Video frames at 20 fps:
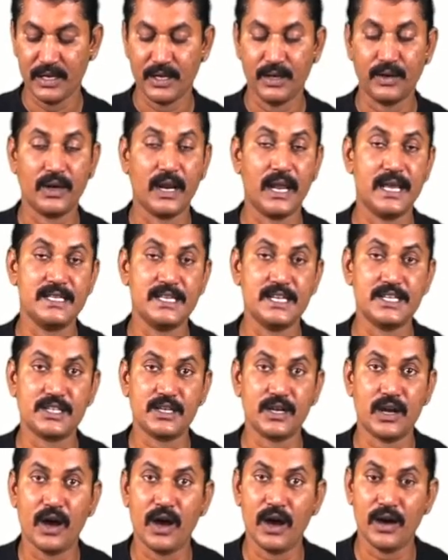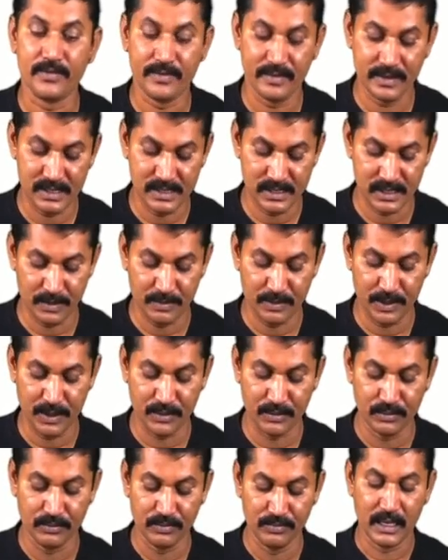
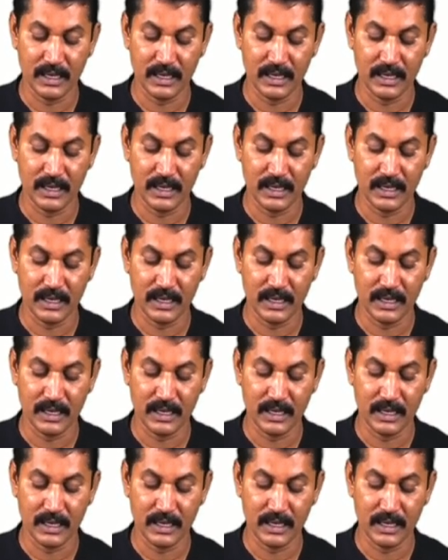CPU.